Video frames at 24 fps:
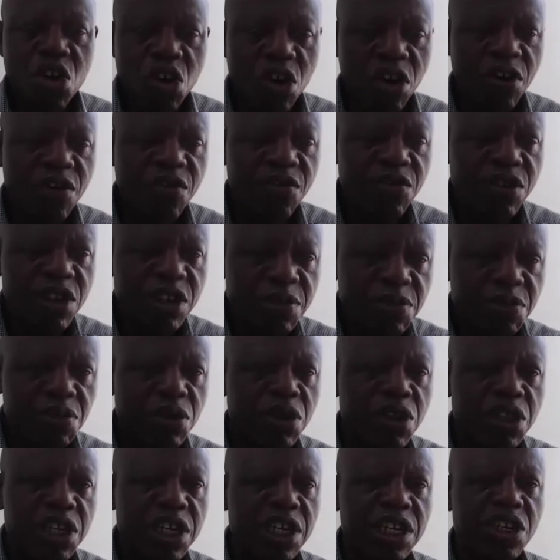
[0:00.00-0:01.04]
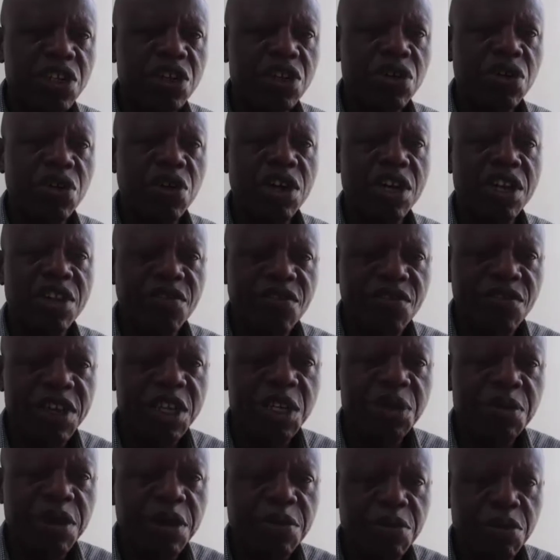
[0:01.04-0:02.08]
of the project or the
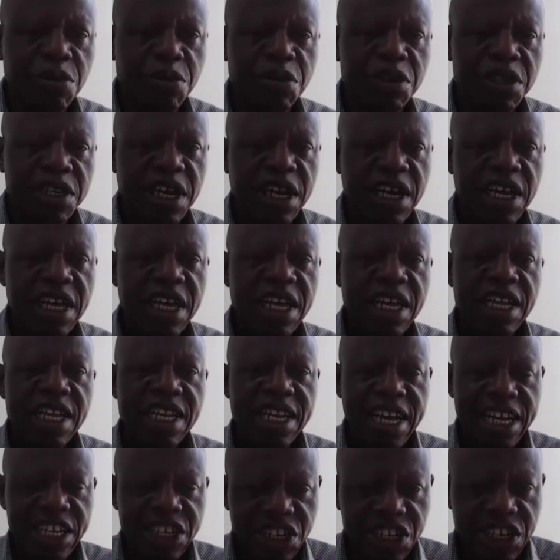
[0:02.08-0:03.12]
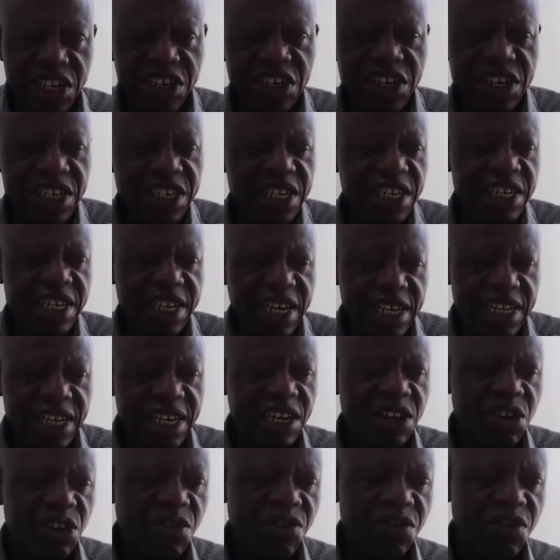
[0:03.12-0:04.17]
investment proposal that generated that
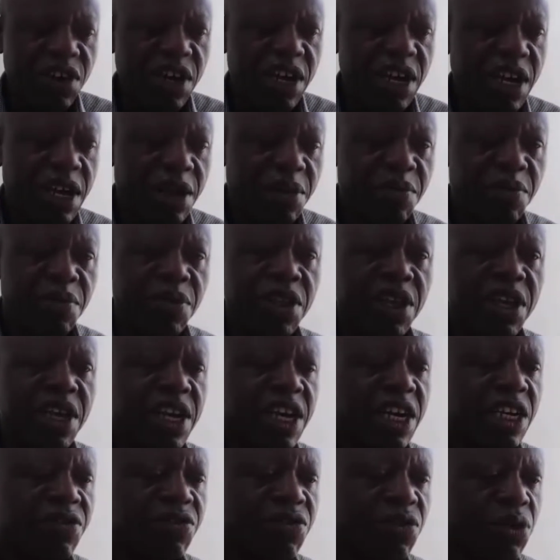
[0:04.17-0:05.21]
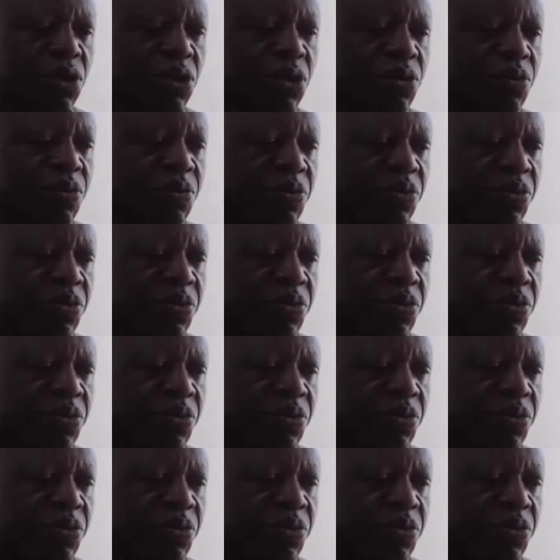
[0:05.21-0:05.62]
kind of cash flow.